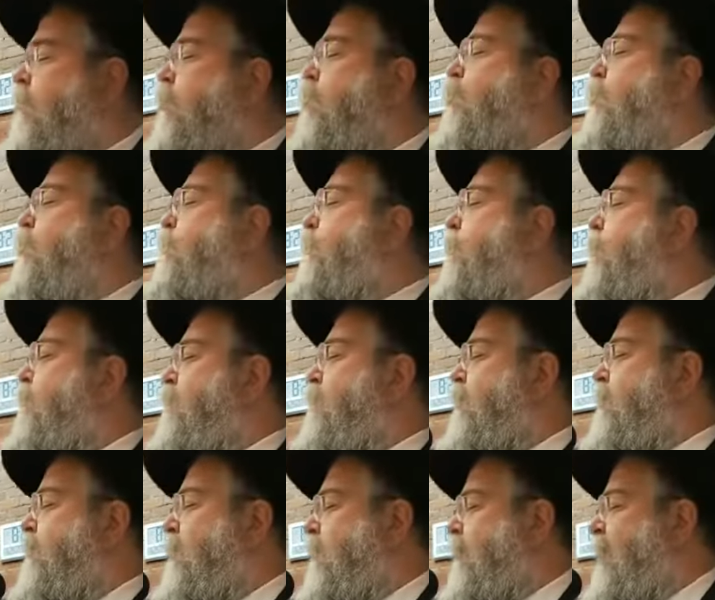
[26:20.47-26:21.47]
mimer
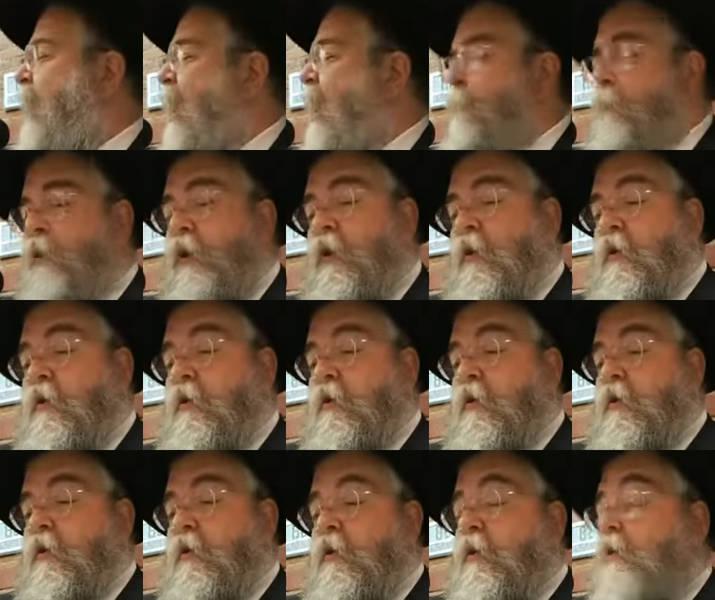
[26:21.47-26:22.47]
to the person to
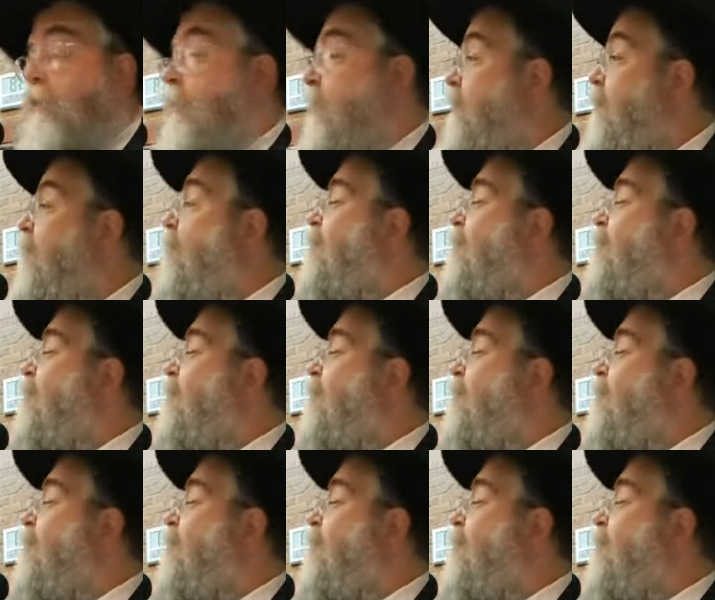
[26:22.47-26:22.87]
copy.